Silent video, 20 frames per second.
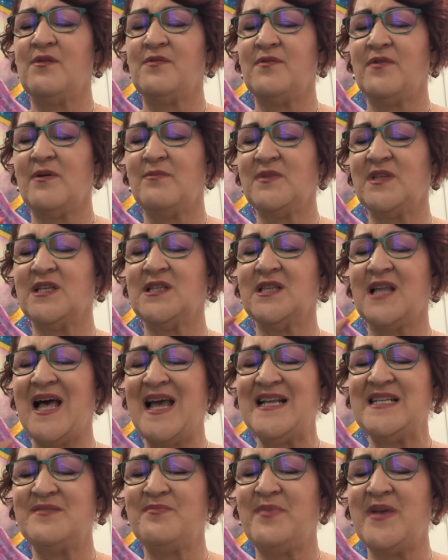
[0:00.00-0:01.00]
from the
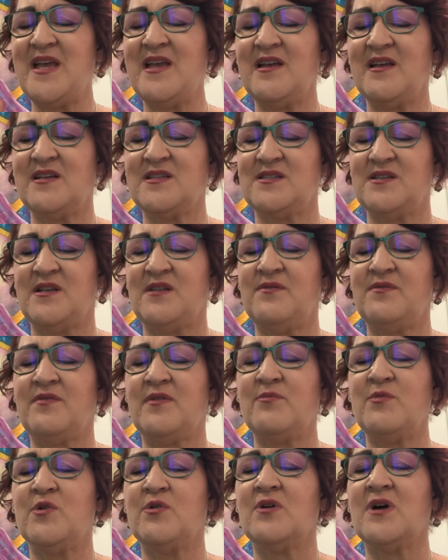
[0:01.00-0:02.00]
light beings and
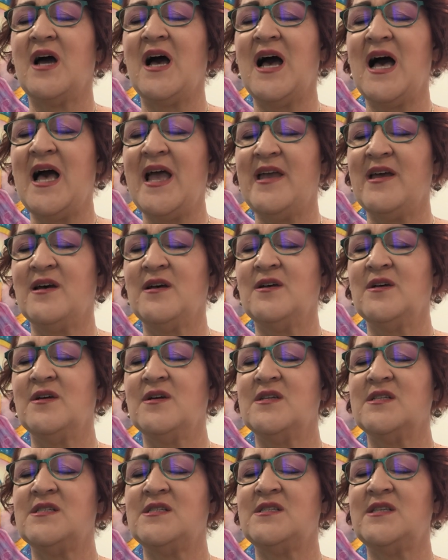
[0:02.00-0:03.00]
from your higher
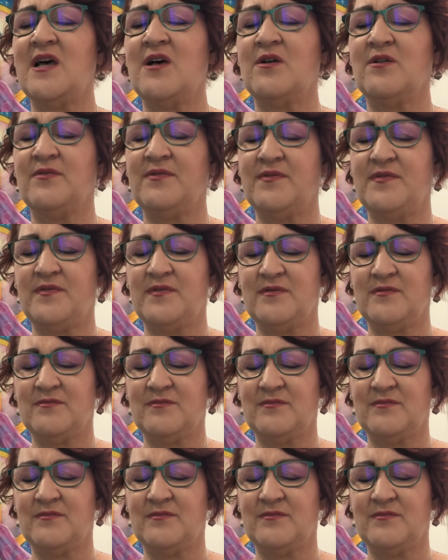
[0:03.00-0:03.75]
self.